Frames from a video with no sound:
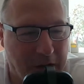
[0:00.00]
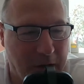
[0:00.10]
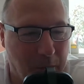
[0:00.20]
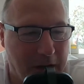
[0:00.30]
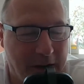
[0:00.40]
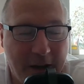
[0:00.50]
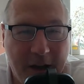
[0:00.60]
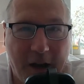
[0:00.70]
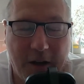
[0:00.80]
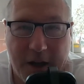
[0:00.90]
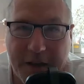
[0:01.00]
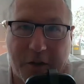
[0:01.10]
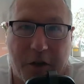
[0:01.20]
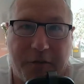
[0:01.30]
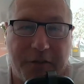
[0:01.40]
going to win. I like
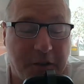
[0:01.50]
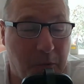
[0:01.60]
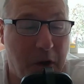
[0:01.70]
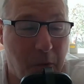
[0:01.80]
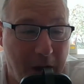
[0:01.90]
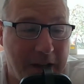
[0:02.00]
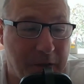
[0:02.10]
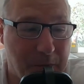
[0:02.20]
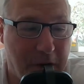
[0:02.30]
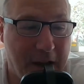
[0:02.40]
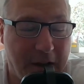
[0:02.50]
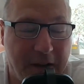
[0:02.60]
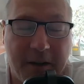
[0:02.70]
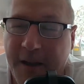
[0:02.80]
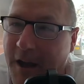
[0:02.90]
the confidence. We're away to
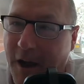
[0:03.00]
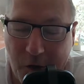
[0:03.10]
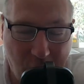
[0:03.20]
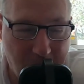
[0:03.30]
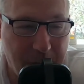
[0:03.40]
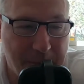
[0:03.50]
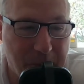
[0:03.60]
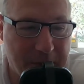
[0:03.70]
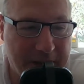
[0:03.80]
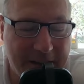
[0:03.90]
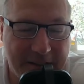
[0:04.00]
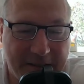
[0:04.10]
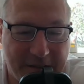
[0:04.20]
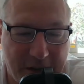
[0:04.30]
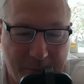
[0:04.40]
Brighton. A lot of people are saying
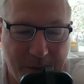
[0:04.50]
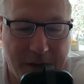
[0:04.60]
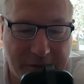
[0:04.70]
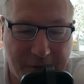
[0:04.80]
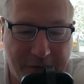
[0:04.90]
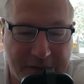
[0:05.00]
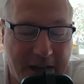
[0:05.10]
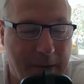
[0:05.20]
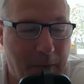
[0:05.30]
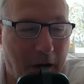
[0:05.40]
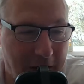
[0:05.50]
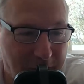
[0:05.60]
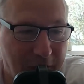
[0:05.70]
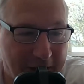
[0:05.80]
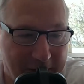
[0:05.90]
this is going to be our toughest game. I
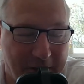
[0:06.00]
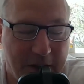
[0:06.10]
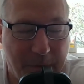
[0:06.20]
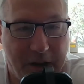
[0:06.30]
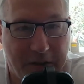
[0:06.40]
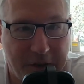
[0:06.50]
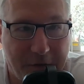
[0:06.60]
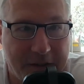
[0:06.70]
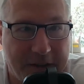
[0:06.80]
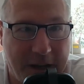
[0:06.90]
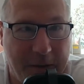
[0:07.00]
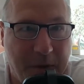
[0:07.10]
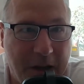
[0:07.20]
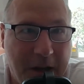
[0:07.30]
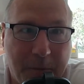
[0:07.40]
think it's going to be our toughest
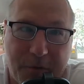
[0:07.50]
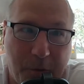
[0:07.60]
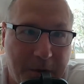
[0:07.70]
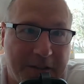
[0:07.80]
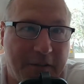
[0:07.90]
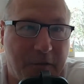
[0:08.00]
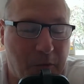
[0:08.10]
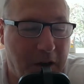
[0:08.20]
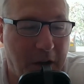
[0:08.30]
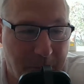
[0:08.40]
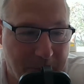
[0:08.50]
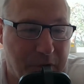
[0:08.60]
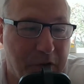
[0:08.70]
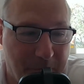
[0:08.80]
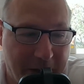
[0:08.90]
game. But if we win 7-1, I'll be
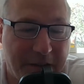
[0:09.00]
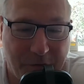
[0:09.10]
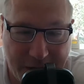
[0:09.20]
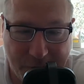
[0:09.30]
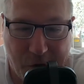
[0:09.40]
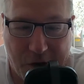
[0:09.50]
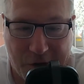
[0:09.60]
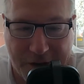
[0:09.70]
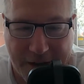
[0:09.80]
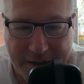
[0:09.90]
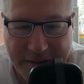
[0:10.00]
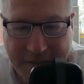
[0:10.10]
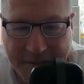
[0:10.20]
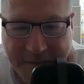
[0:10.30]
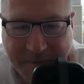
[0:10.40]
proved massively wrong on that.
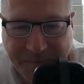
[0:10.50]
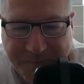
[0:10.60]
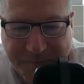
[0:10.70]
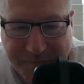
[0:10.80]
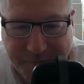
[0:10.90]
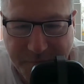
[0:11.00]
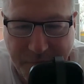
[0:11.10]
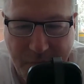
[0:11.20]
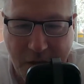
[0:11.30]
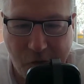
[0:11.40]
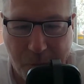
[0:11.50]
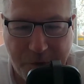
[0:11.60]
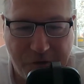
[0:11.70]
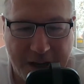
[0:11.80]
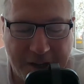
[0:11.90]

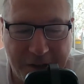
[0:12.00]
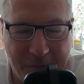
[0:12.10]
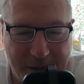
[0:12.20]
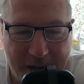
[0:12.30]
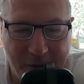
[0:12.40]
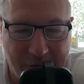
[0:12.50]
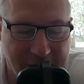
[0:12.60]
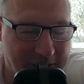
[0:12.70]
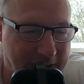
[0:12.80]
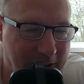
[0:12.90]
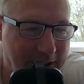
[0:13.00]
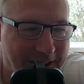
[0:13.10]
Rob's cracking up now because